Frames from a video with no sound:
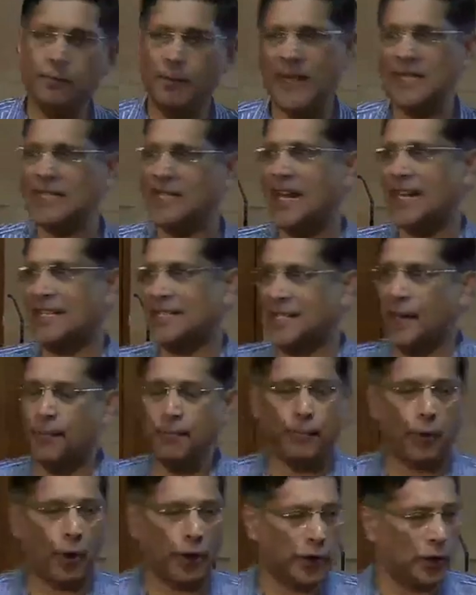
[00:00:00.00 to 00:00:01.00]
I, basically at
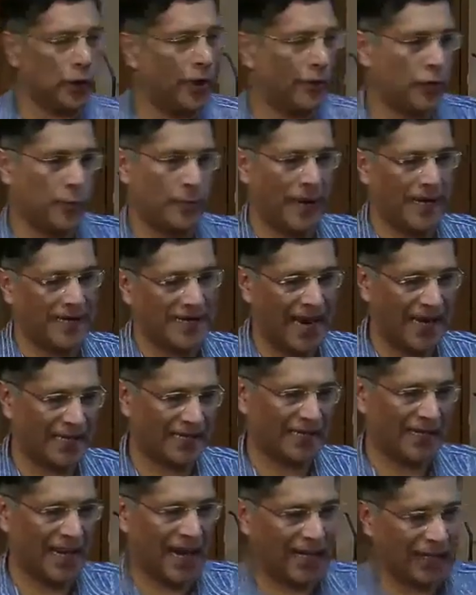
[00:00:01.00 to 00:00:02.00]
some point you have to pay
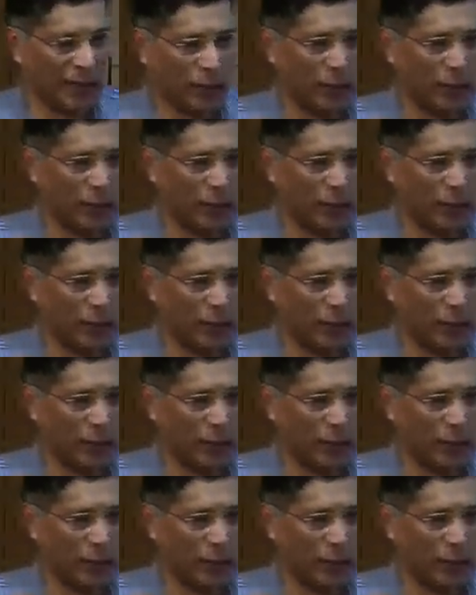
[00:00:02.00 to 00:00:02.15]
taxes,